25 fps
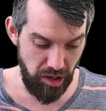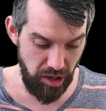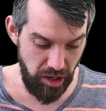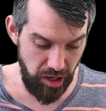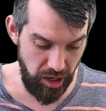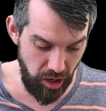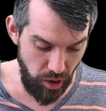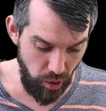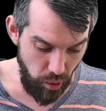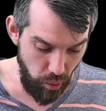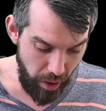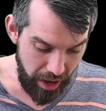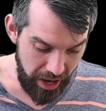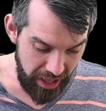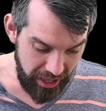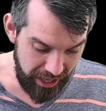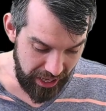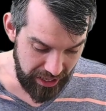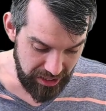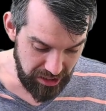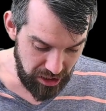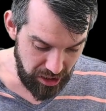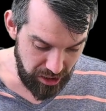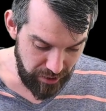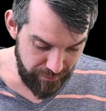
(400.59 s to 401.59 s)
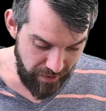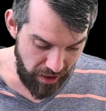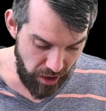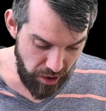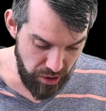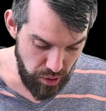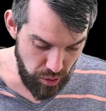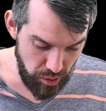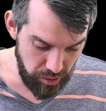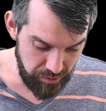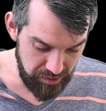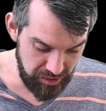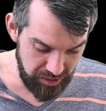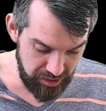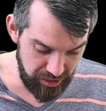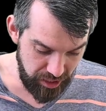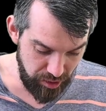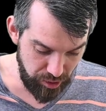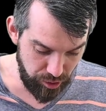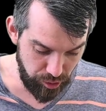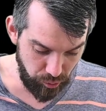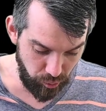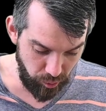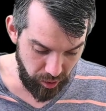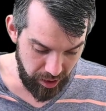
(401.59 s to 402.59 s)
new when it gets to the value of
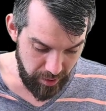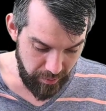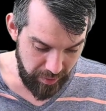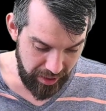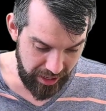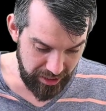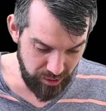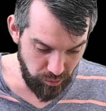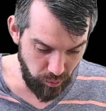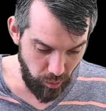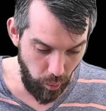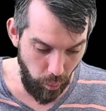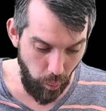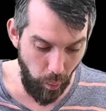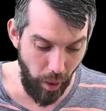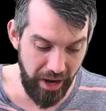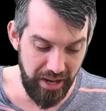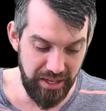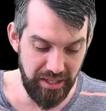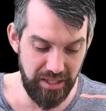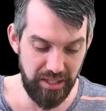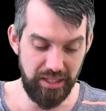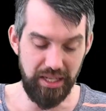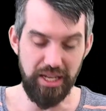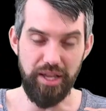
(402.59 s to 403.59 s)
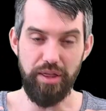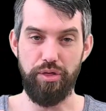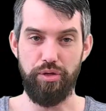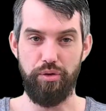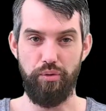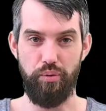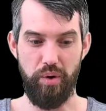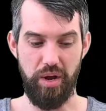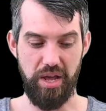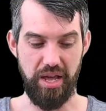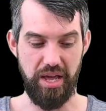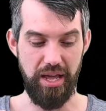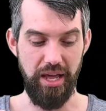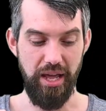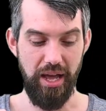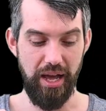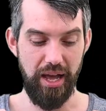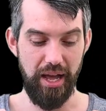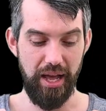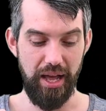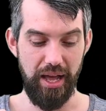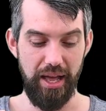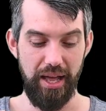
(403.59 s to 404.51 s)
C3. Because, well, what is C3?